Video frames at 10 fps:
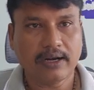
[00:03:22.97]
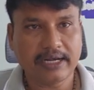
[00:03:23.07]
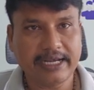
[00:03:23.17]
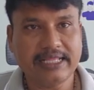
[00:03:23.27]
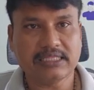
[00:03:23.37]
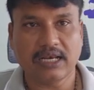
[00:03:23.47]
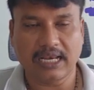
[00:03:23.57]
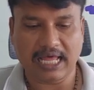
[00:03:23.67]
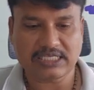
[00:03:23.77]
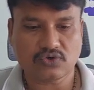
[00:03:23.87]
reading the
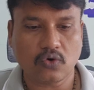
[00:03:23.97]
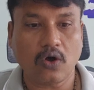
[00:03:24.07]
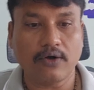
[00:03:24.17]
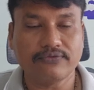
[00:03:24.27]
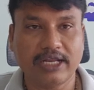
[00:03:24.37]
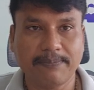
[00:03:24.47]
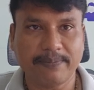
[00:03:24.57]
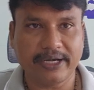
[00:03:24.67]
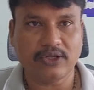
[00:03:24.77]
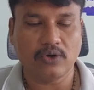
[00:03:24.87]
last row of that
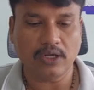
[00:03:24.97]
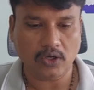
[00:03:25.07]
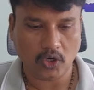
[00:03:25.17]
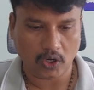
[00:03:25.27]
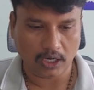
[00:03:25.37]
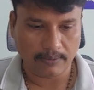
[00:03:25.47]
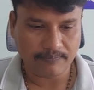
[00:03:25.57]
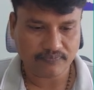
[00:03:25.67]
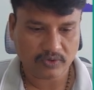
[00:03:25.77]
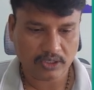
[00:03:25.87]
particular column
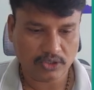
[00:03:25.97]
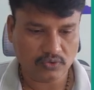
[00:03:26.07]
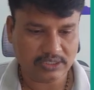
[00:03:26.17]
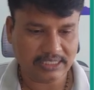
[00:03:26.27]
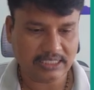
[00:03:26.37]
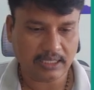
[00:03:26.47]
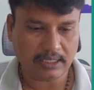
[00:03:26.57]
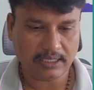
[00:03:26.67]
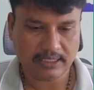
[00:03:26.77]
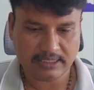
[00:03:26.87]
using
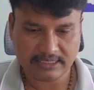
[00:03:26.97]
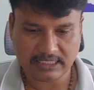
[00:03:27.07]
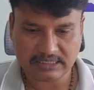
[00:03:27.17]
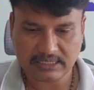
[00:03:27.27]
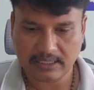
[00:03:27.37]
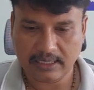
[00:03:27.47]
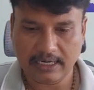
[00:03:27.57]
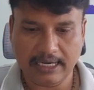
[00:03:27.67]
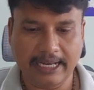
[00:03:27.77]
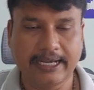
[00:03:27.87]
this
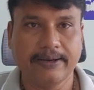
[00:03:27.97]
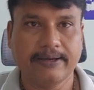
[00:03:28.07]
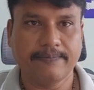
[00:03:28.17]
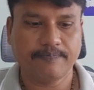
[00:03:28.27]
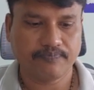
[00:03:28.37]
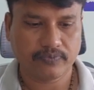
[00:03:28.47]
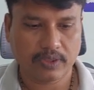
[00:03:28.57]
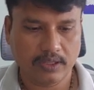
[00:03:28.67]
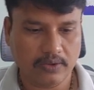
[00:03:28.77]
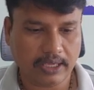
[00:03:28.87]
line item.
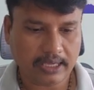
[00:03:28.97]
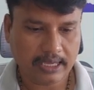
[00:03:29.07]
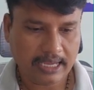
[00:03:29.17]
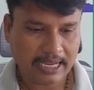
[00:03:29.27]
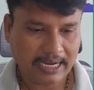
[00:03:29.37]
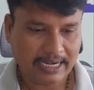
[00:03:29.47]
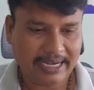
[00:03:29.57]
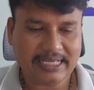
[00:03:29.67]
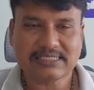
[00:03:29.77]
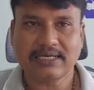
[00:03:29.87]
Okay.
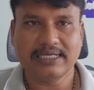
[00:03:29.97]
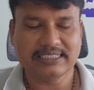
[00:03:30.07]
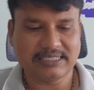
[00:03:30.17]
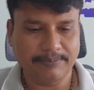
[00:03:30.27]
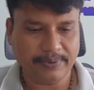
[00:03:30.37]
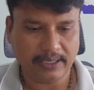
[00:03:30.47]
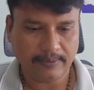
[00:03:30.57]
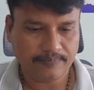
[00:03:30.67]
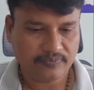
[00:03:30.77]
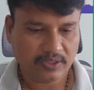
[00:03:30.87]
Next is
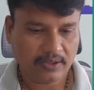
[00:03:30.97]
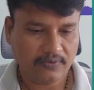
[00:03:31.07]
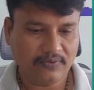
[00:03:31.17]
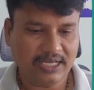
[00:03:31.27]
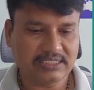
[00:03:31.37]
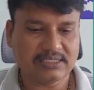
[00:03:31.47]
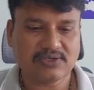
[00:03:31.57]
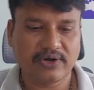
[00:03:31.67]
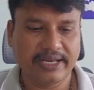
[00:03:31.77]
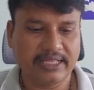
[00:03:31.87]
simple. We are
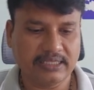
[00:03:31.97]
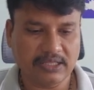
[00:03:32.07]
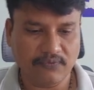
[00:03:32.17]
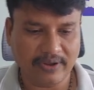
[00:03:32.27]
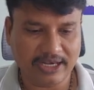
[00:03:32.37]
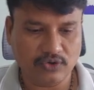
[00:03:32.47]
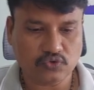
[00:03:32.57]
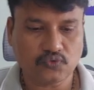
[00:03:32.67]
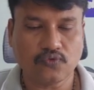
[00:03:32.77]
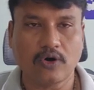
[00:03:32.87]
just reading the
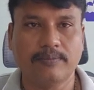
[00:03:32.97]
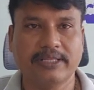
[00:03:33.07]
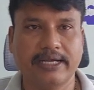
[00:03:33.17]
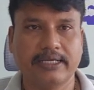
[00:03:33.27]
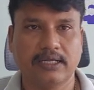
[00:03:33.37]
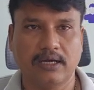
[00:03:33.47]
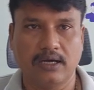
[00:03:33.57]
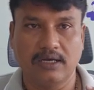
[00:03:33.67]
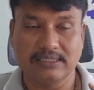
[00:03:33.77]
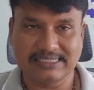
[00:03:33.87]
values from that
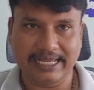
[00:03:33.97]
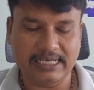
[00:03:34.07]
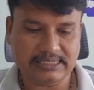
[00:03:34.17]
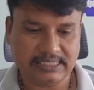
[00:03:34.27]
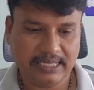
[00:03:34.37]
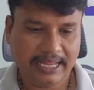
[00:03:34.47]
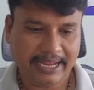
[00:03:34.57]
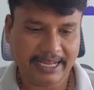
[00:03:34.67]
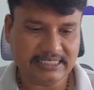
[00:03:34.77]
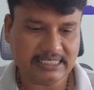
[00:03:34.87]
cells
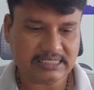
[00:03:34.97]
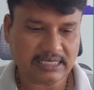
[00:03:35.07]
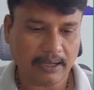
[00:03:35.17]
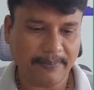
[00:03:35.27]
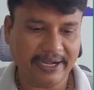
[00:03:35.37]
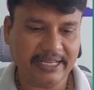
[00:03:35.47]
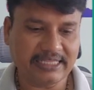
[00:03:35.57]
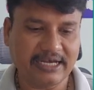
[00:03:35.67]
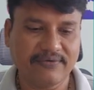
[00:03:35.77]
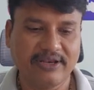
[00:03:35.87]
and just appending
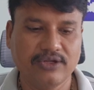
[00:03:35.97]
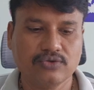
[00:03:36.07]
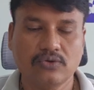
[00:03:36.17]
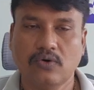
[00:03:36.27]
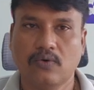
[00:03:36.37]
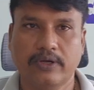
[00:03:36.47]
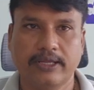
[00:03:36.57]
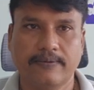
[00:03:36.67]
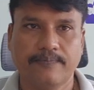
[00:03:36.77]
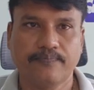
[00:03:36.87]
that values over here.